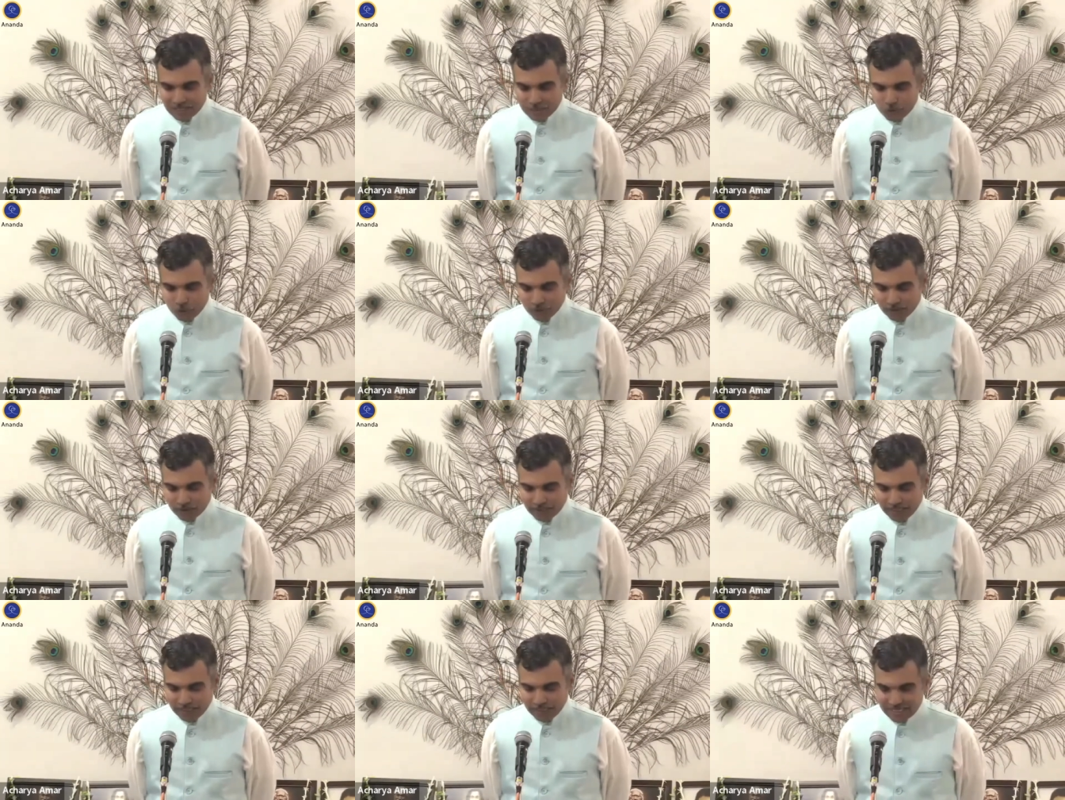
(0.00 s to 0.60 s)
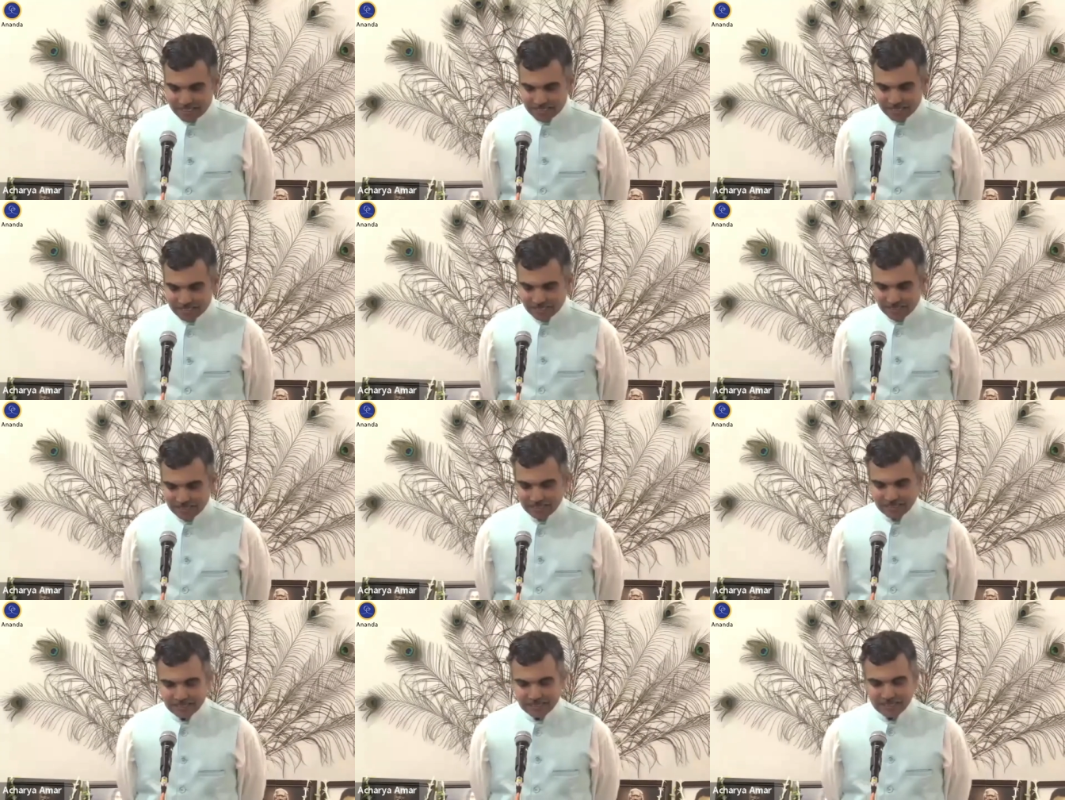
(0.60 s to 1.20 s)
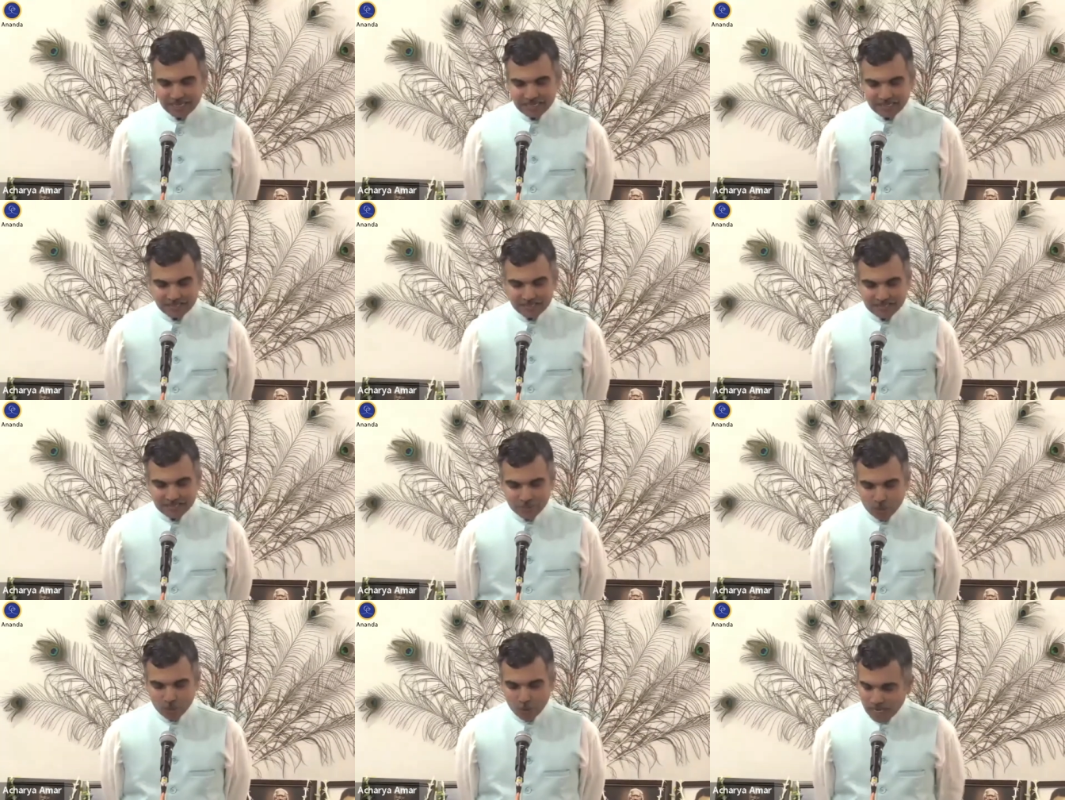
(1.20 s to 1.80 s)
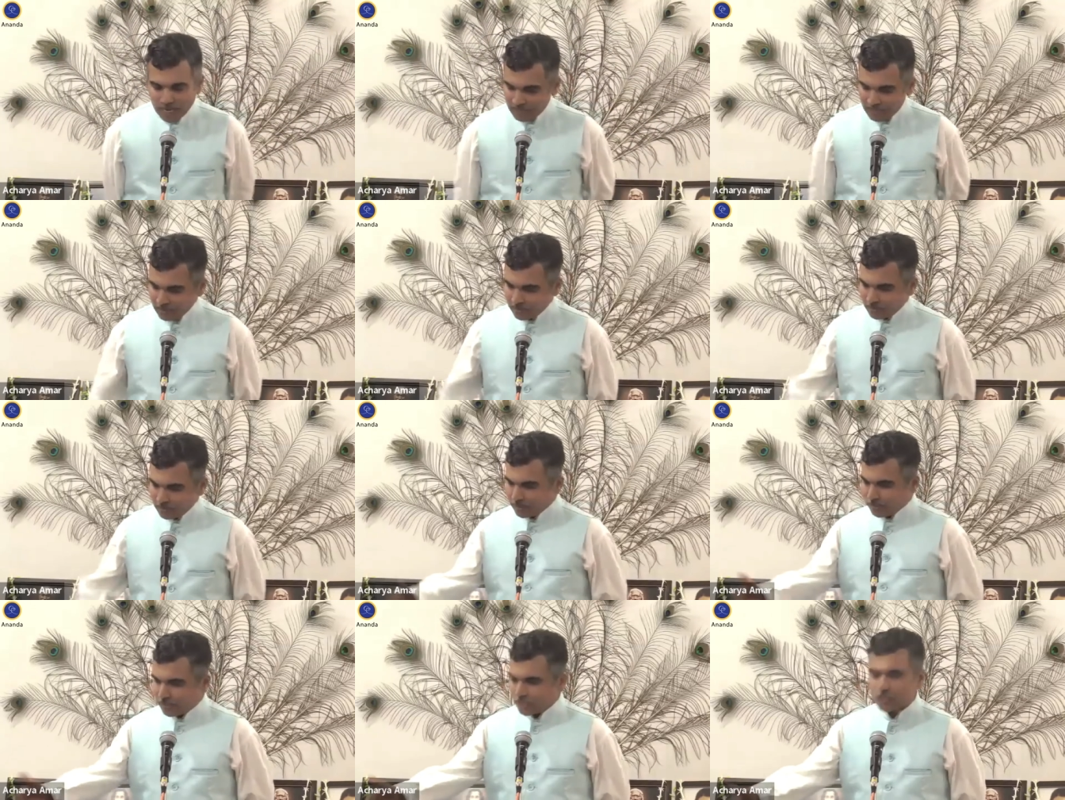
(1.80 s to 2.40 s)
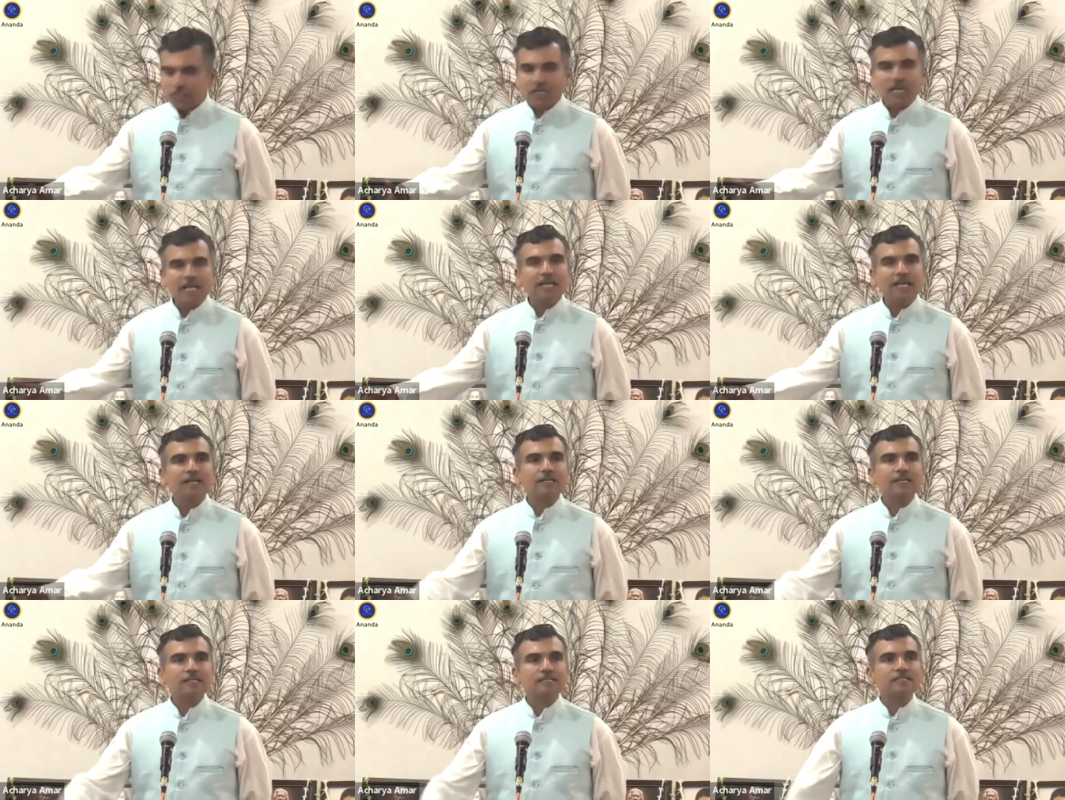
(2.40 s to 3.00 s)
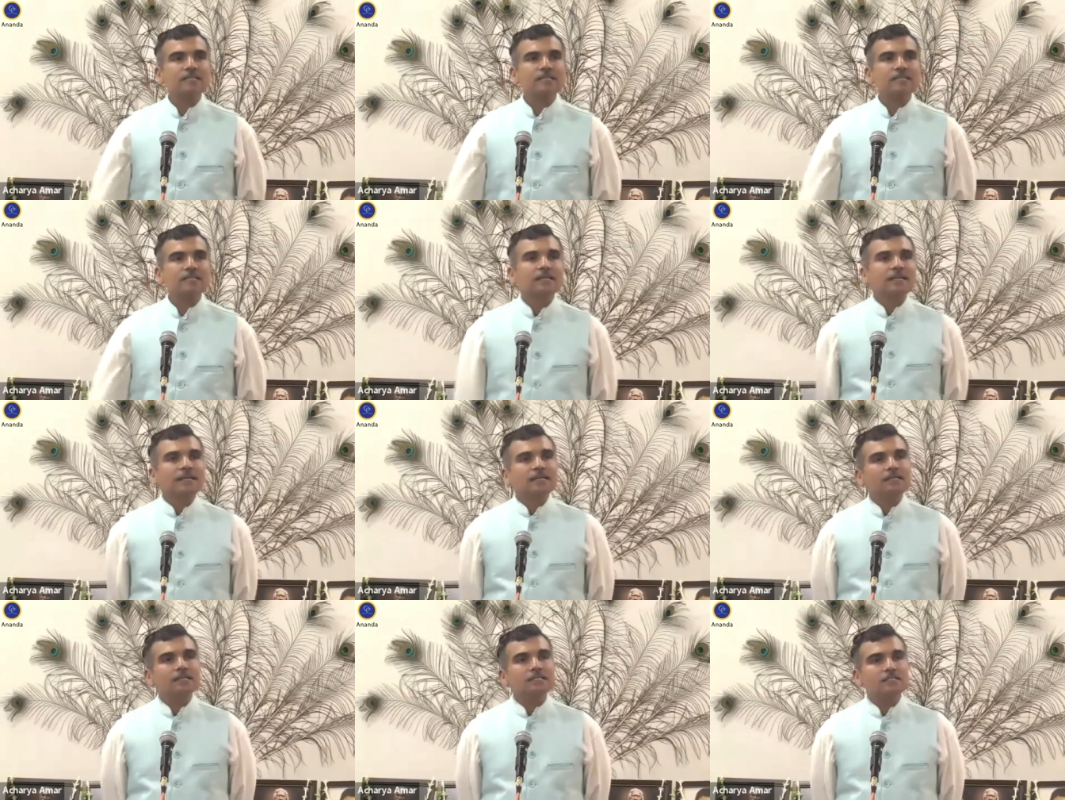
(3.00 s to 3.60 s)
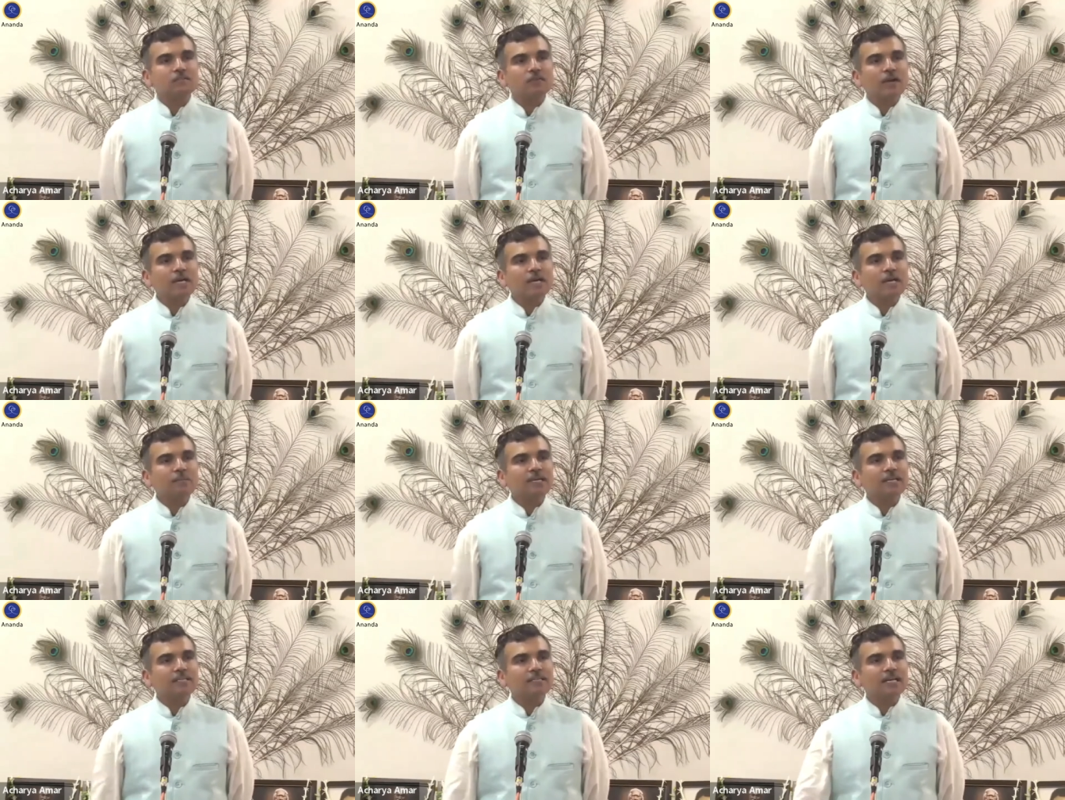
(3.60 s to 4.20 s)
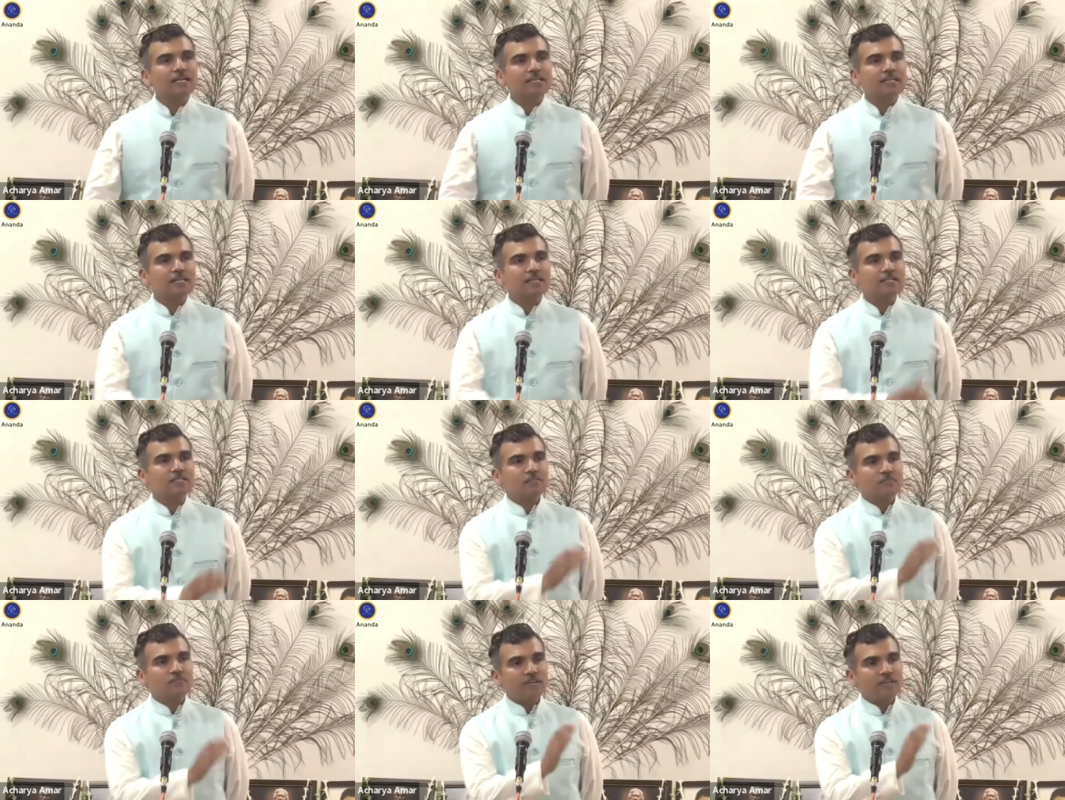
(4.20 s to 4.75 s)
So these, let us, you know, as Krishna here is describing that, yes,